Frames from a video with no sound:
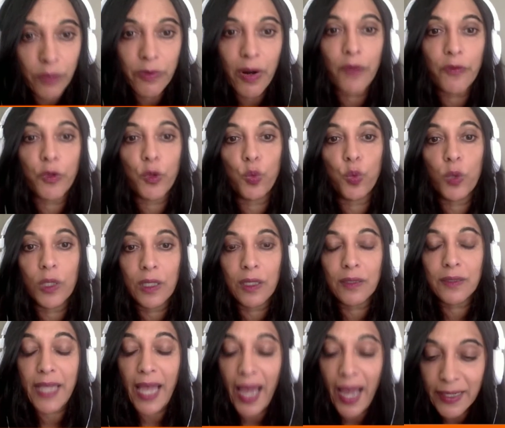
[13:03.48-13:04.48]
around the
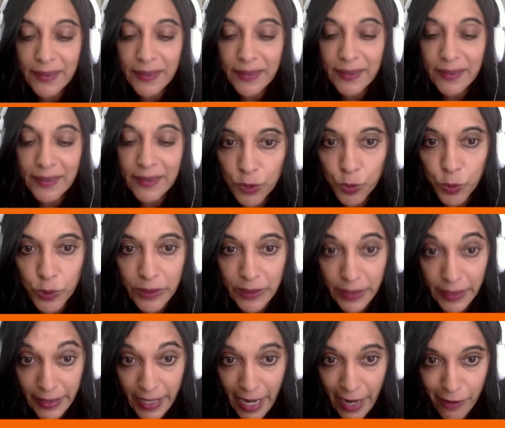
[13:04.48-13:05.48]
world, as it is
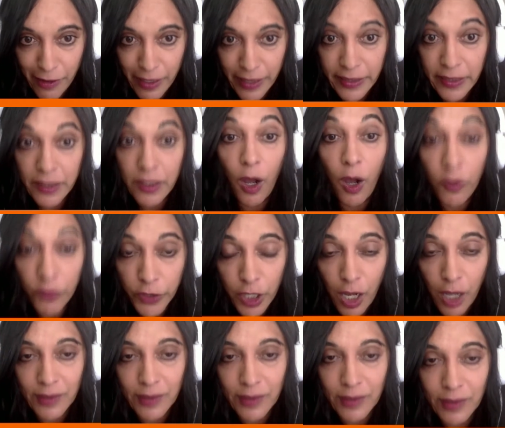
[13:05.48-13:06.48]
on the
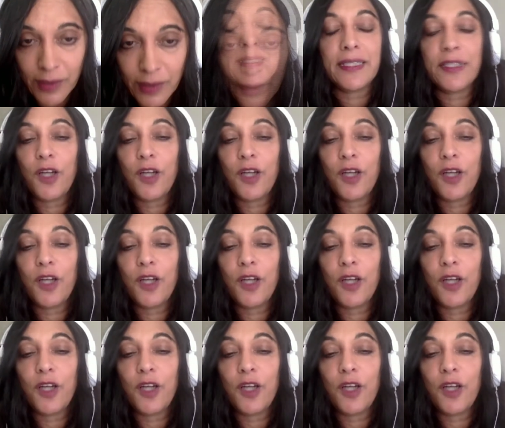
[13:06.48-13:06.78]
continent.